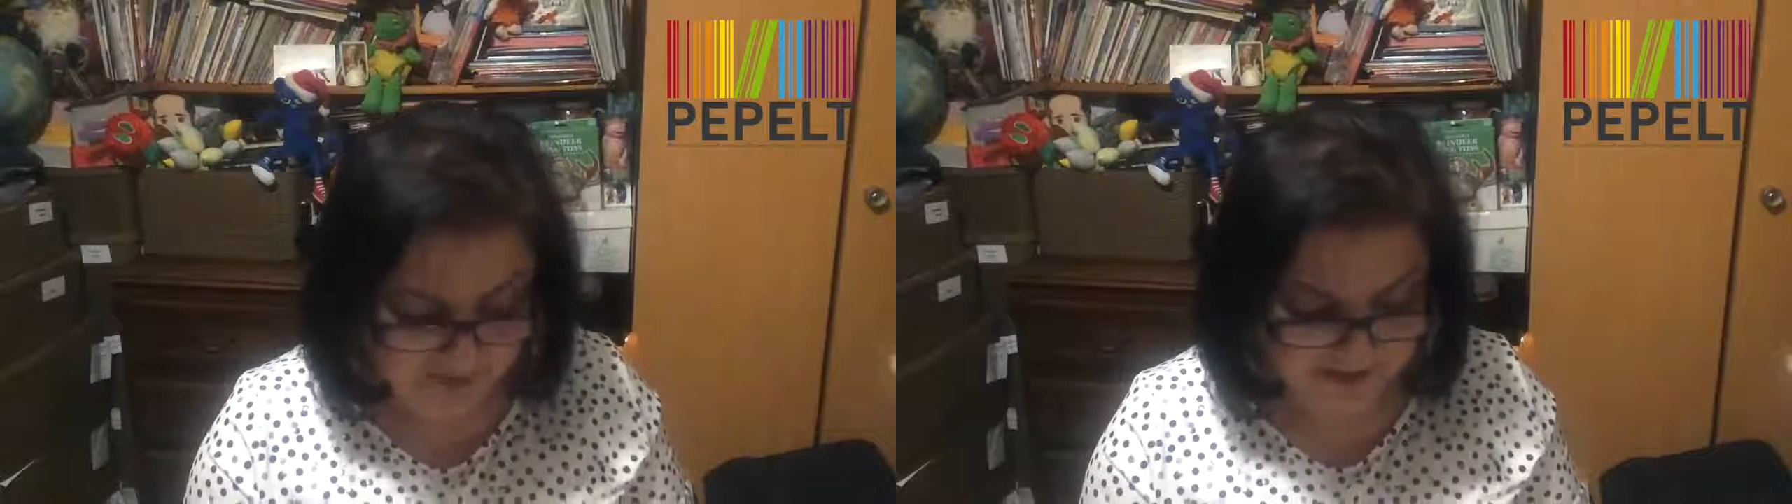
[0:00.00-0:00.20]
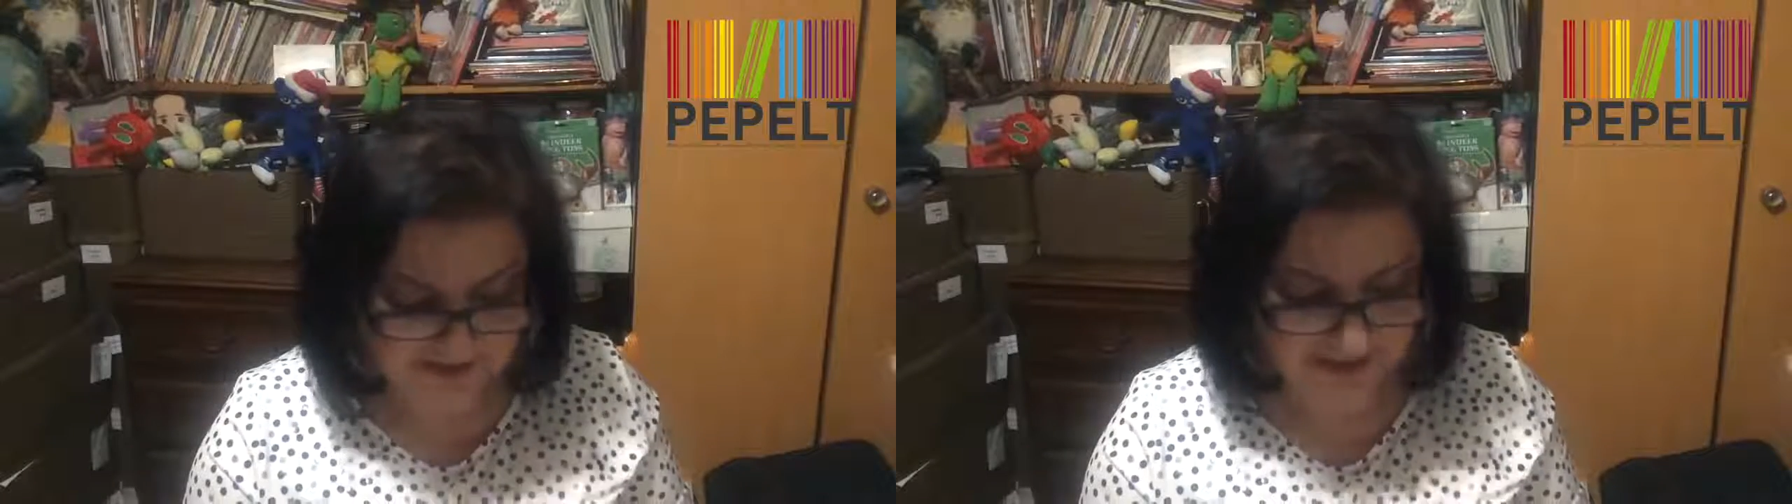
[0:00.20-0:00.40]

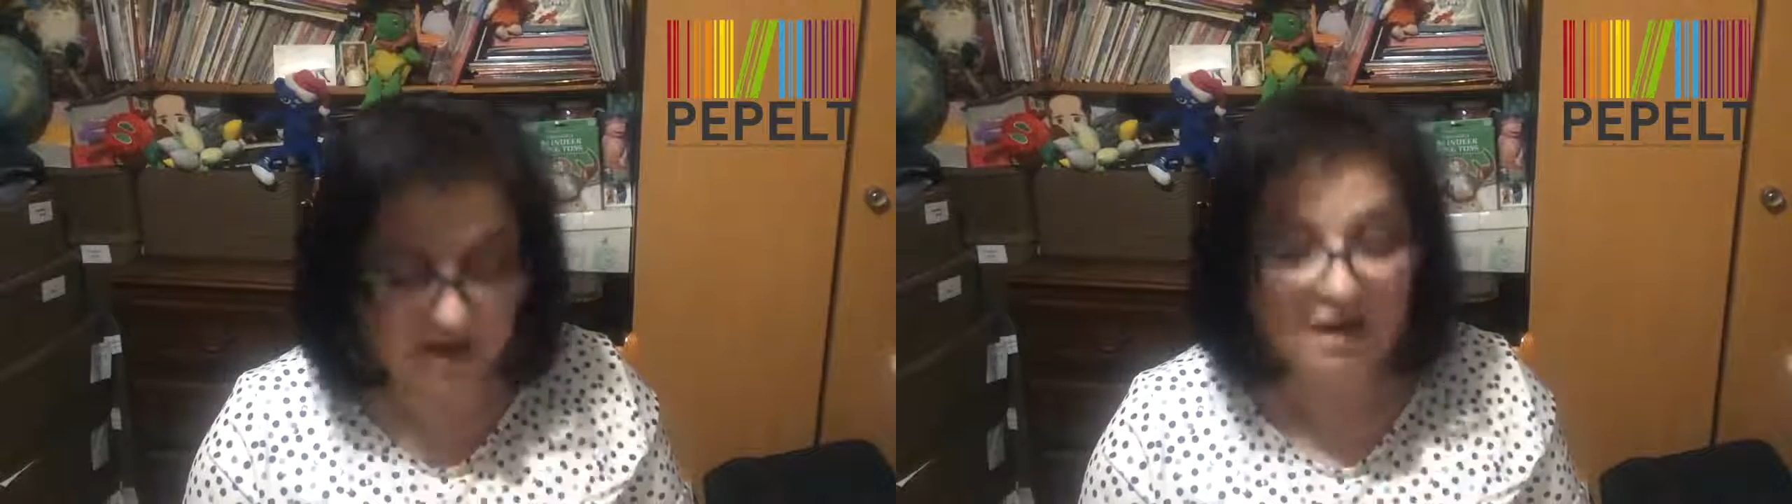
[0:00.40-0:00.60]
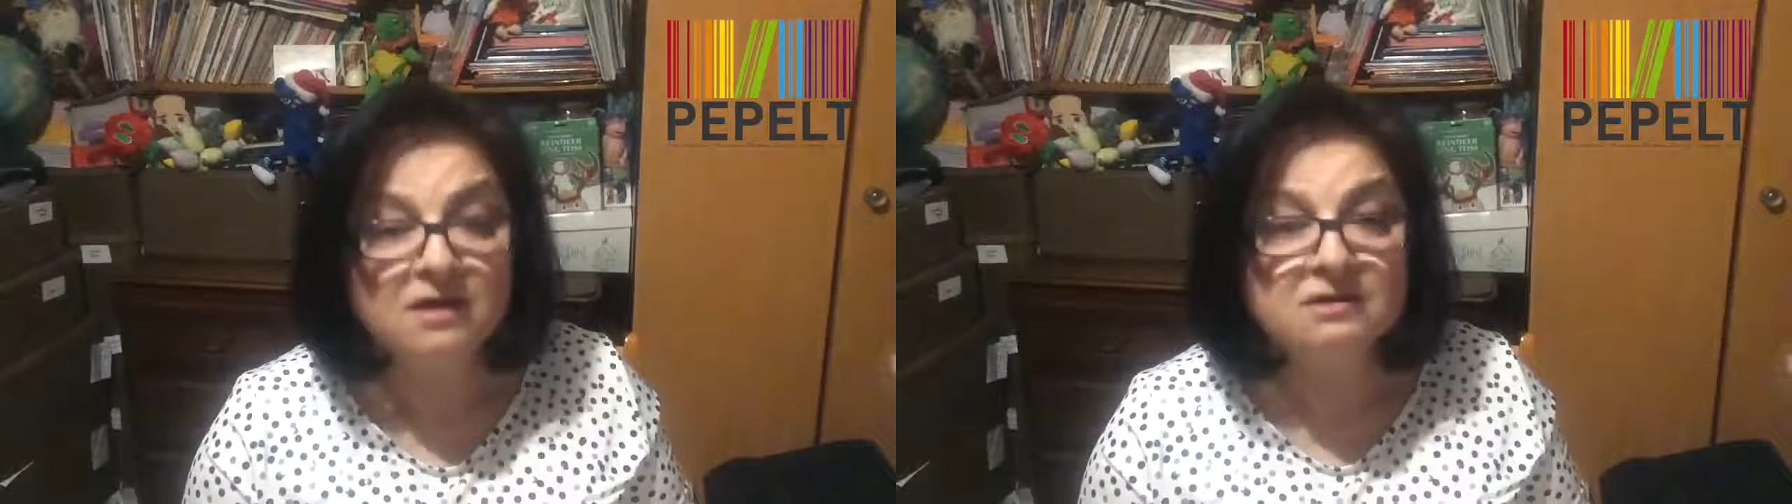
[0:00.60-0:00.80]

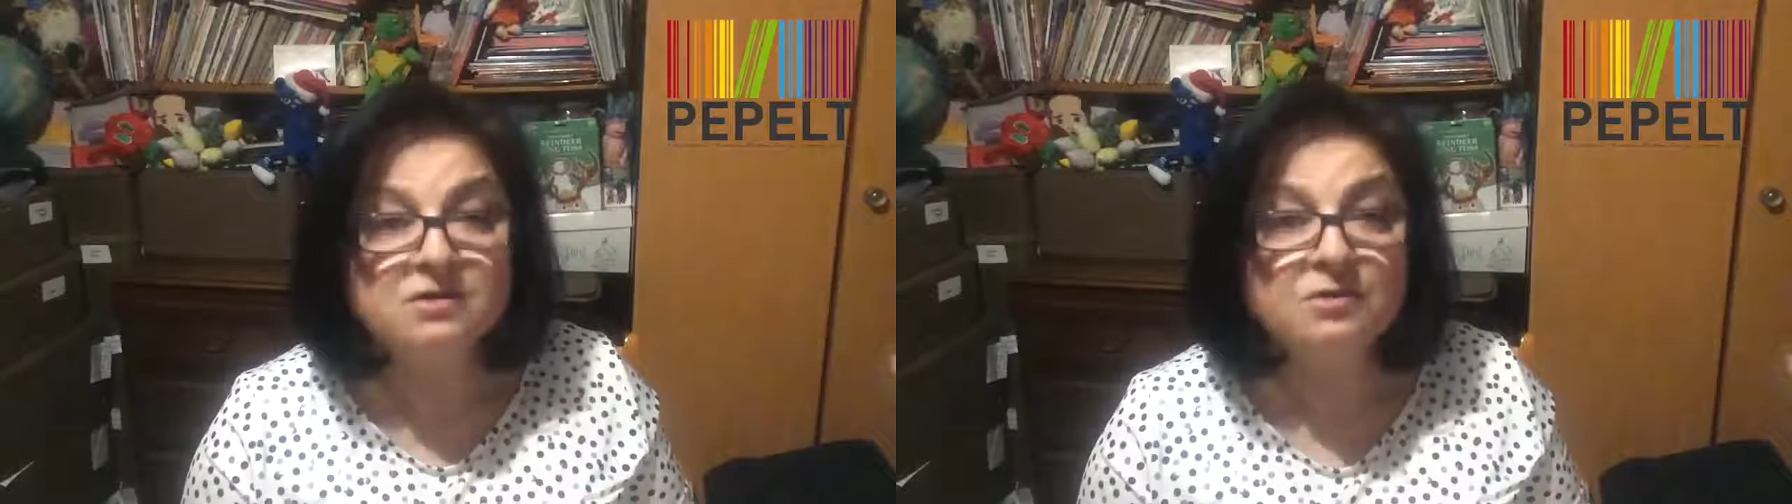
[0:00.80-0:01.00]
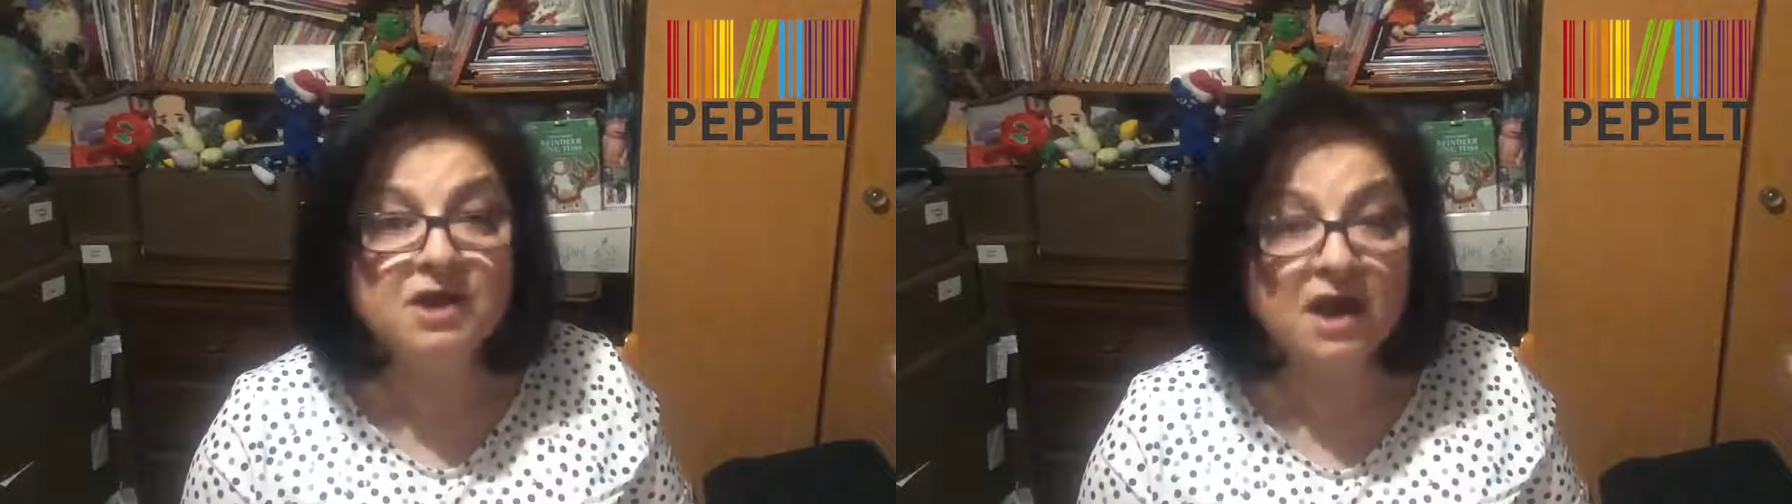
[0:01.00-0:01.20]
pizza,
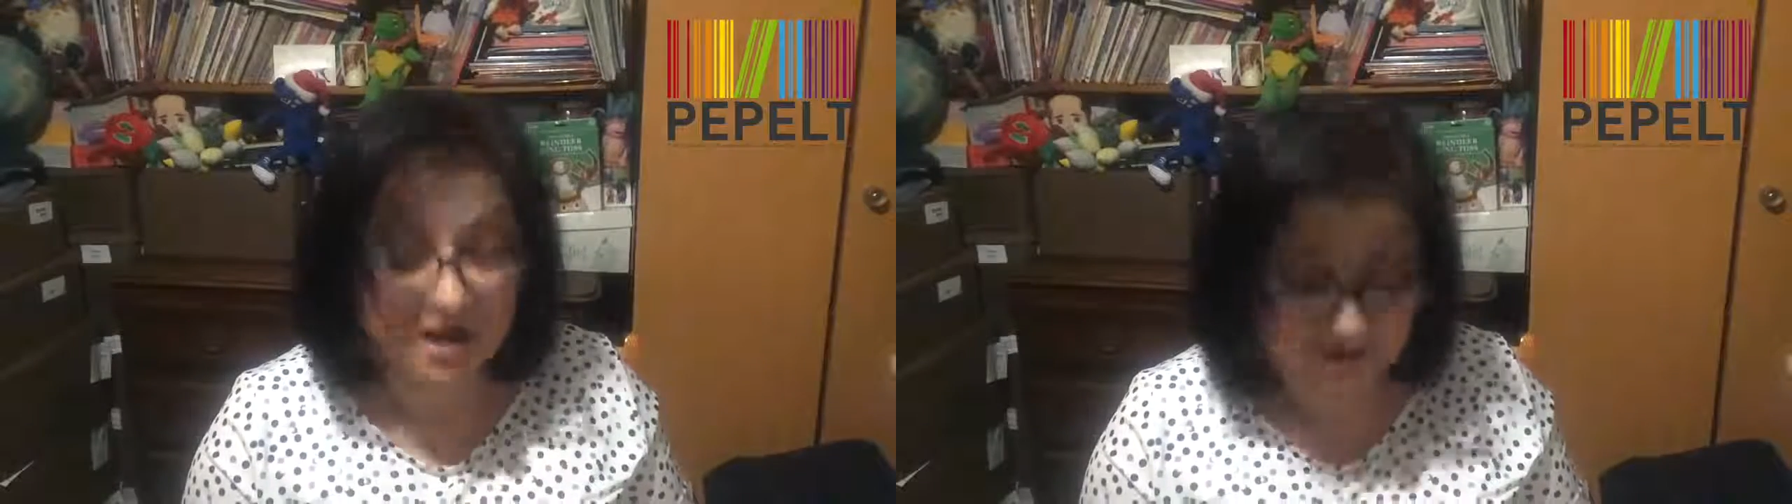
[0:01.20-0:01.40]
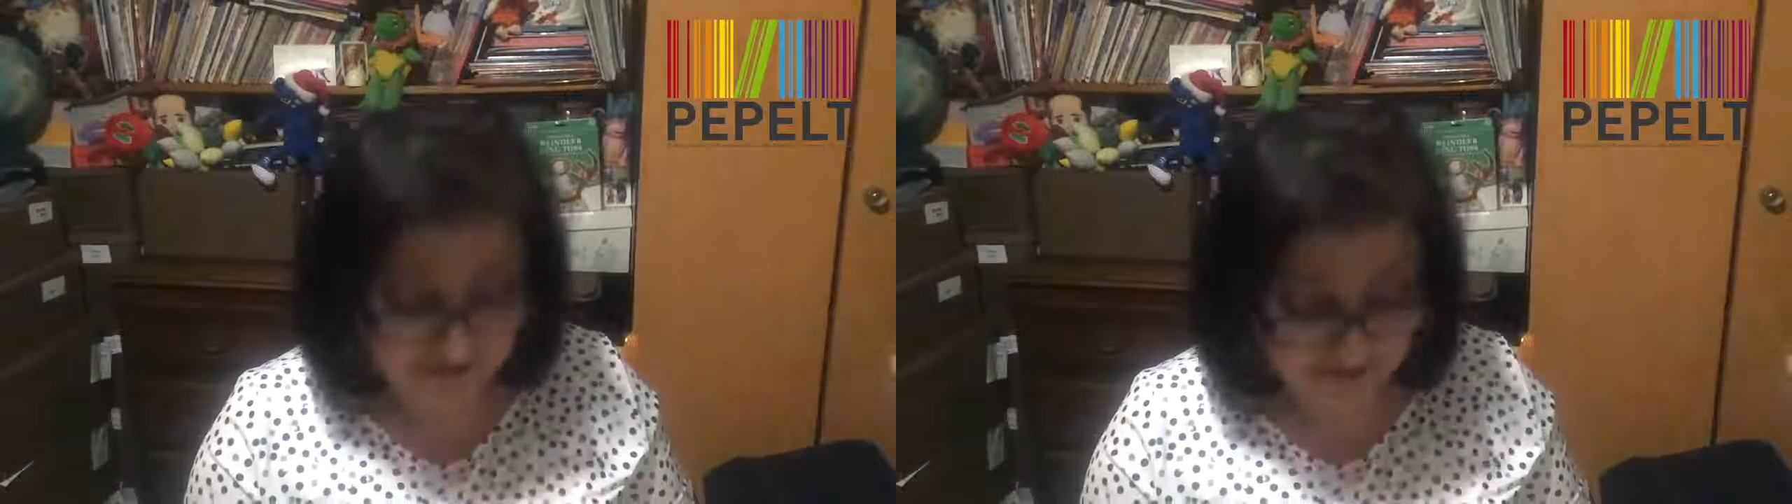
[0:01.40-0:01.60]
so he
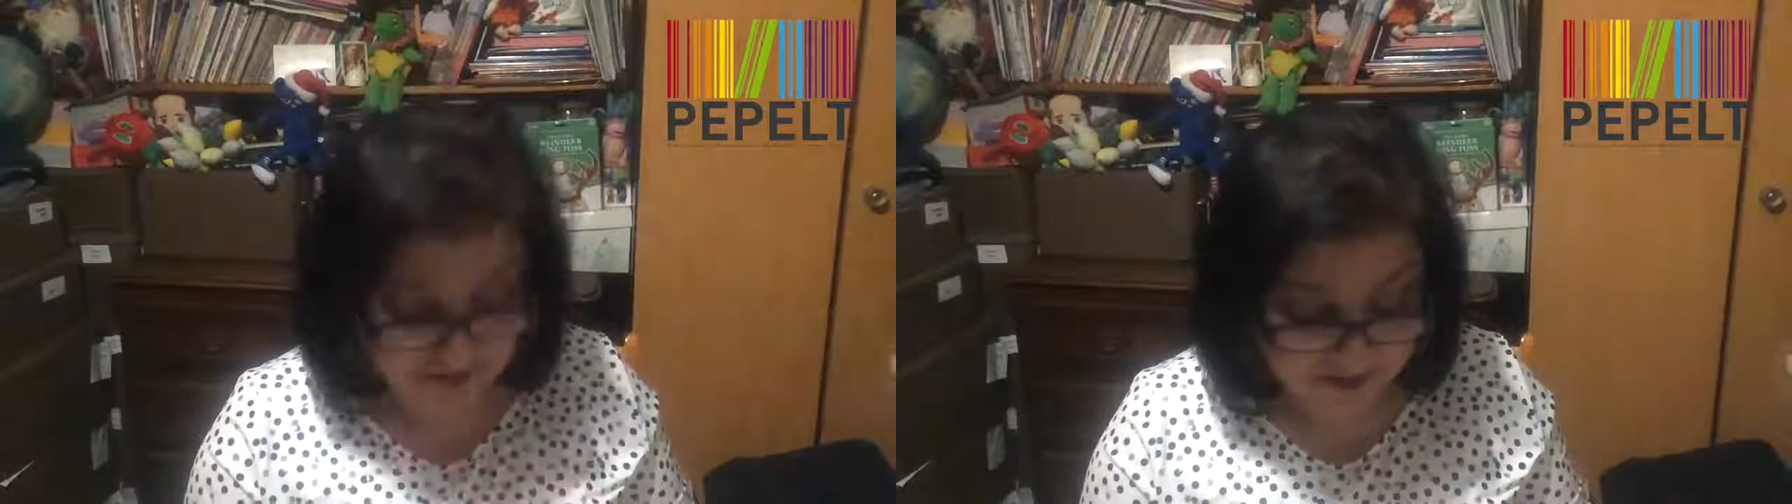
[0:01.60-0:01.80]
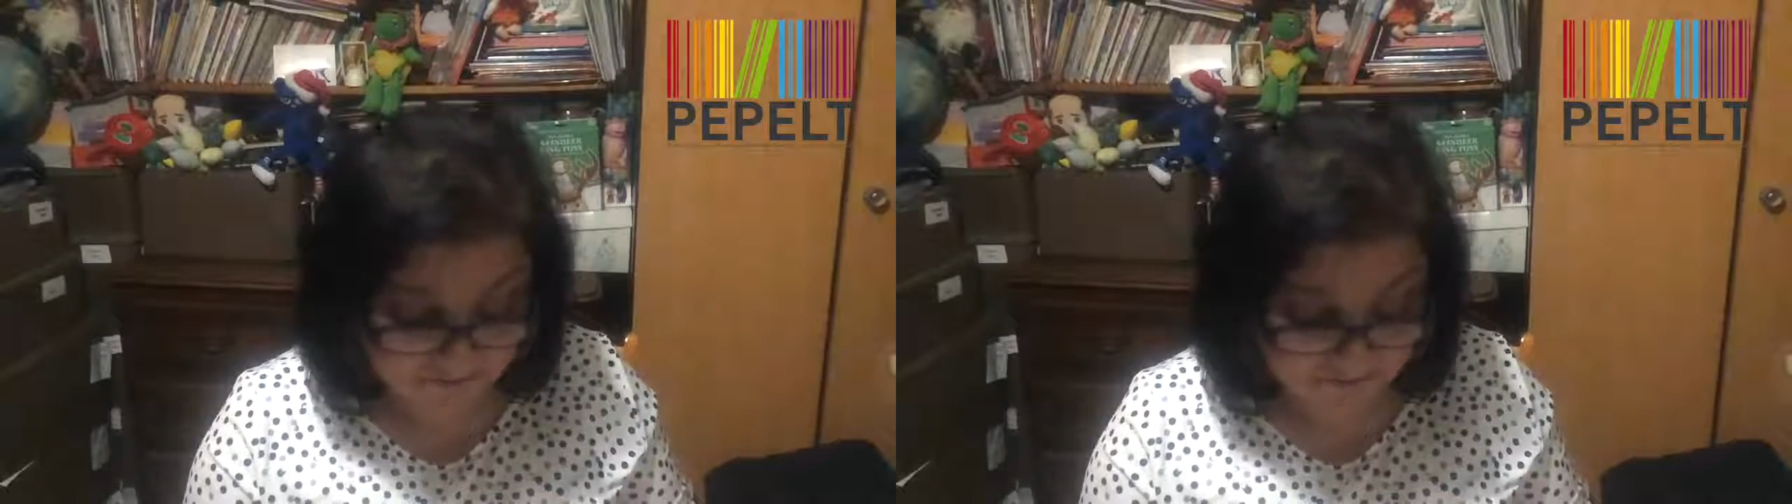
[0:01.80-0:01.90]
asked